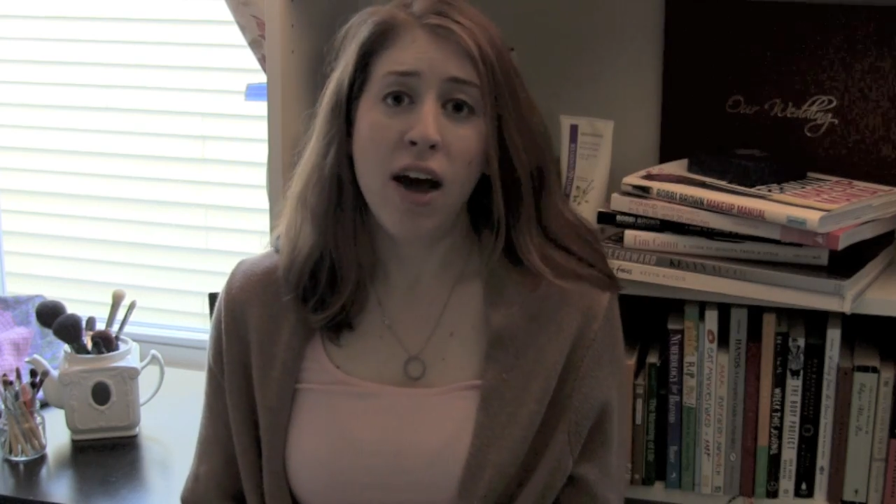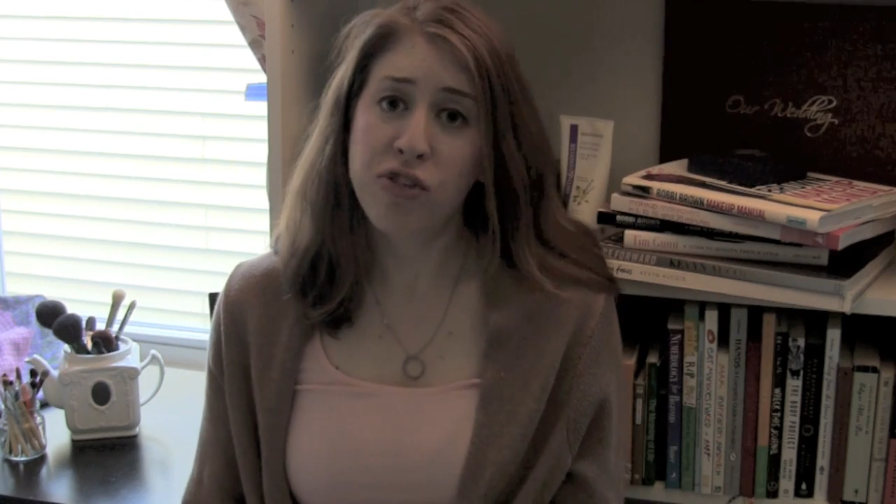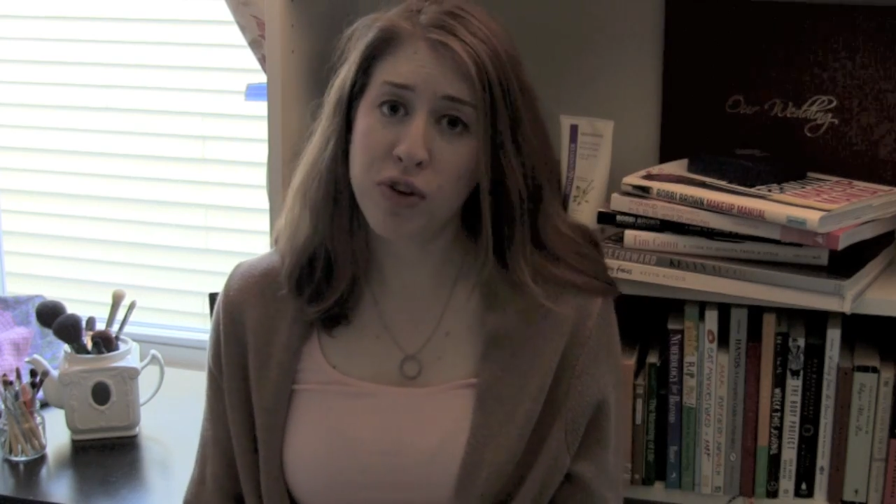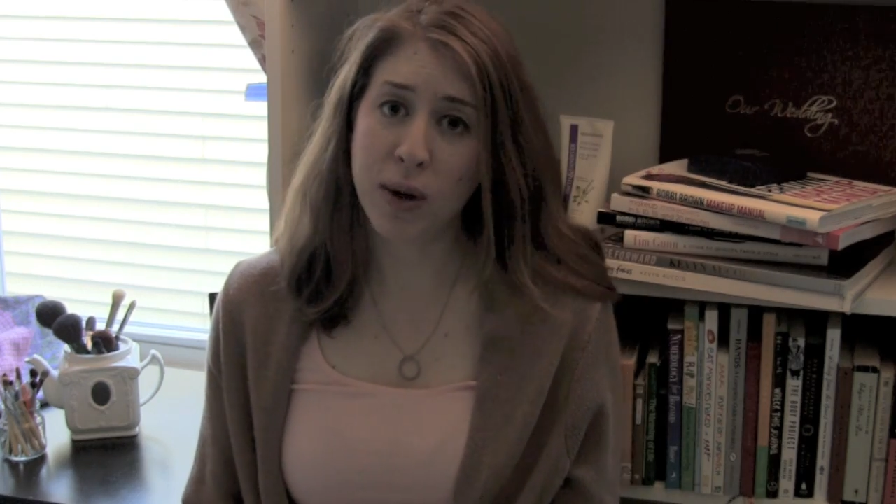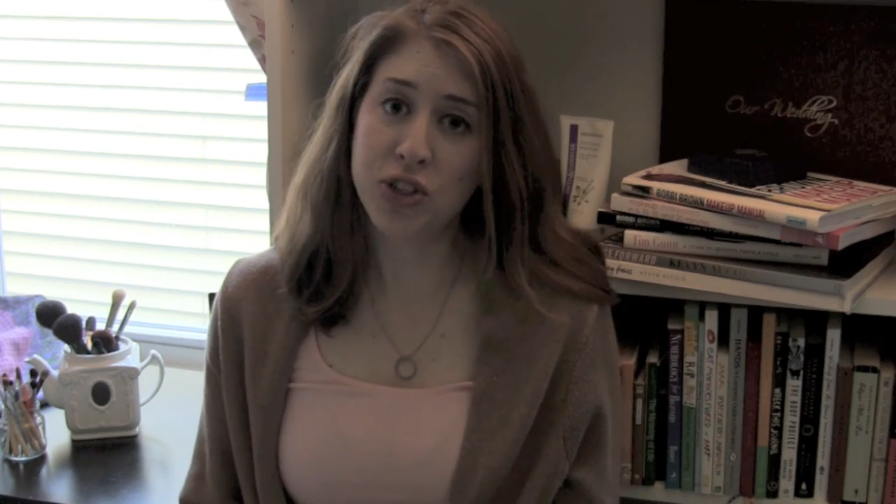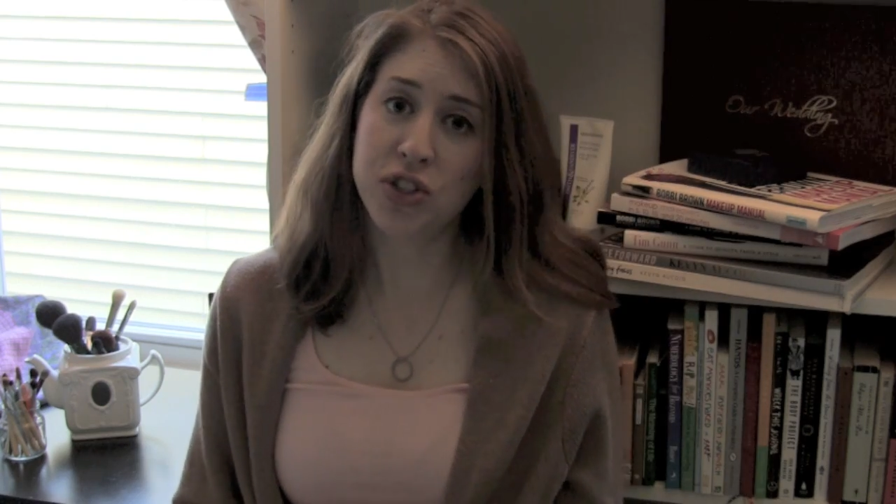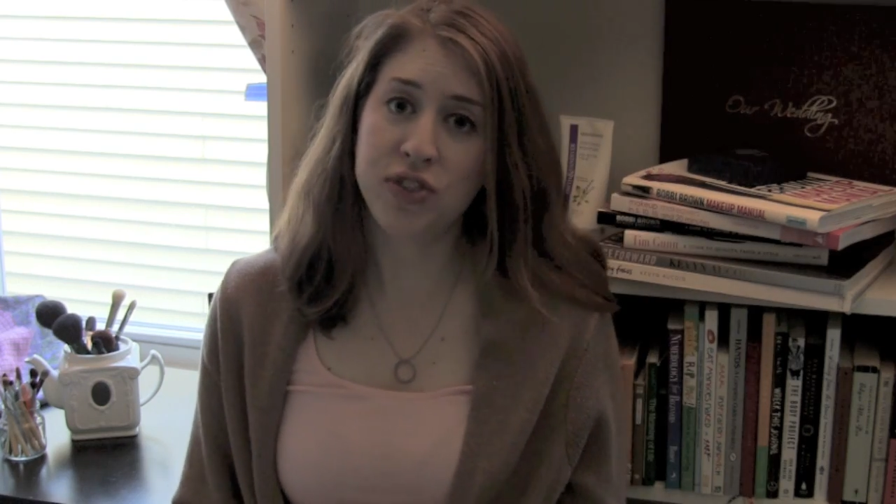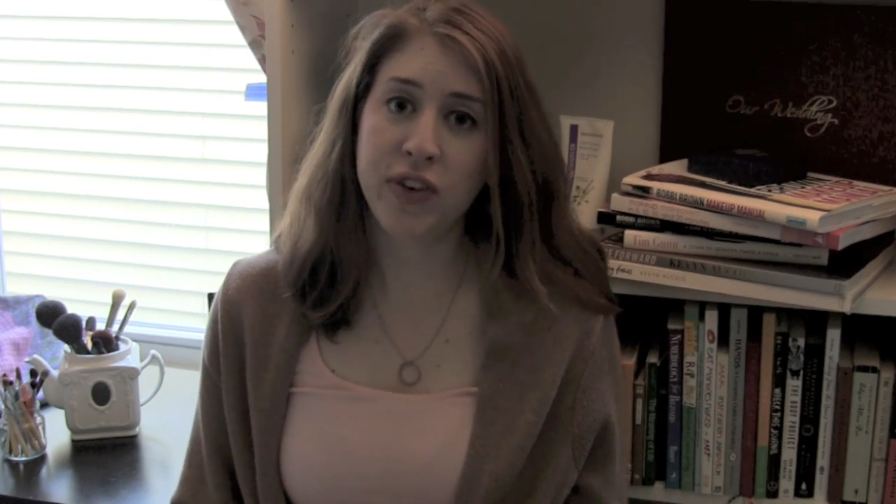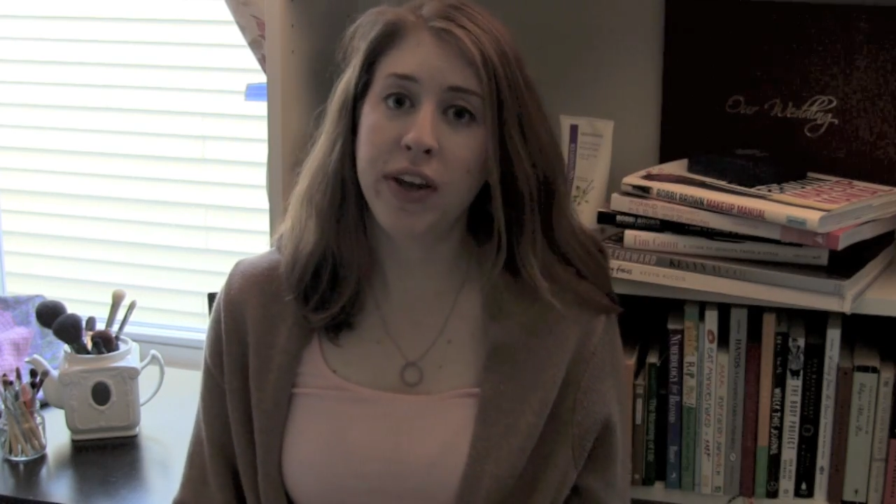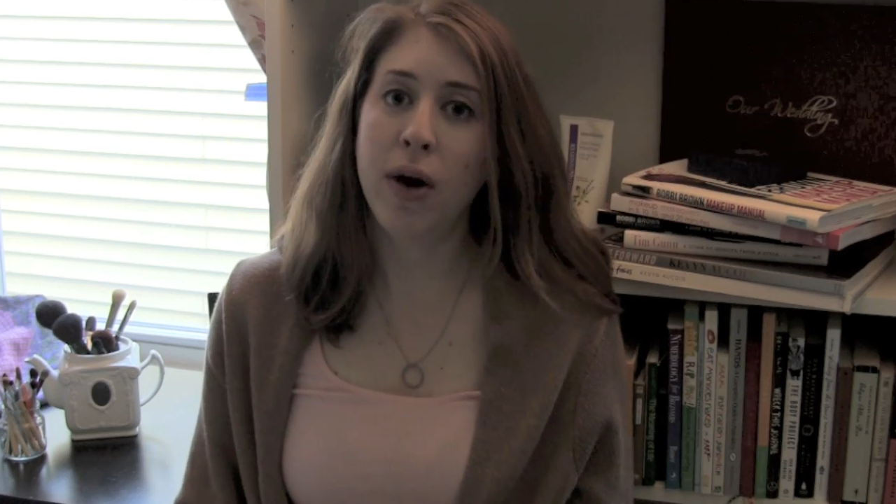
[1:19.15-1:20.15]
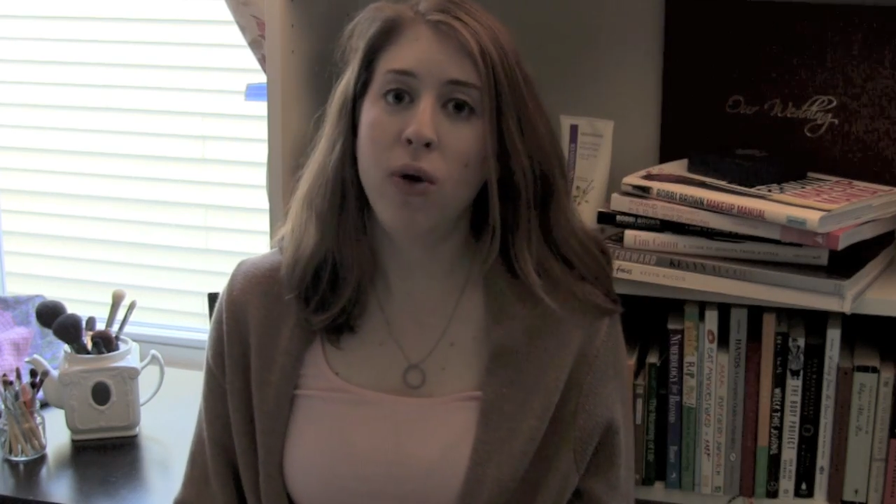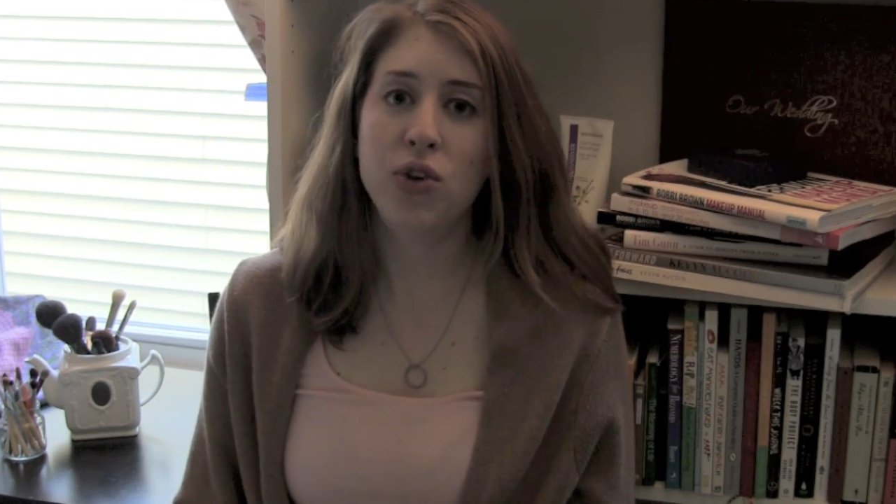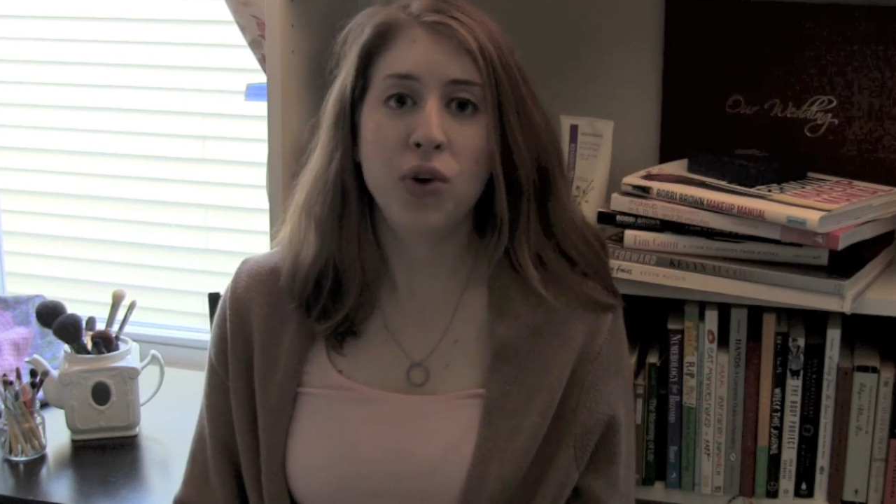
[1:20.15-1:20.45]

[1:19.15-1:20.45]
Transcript: after you watch this video,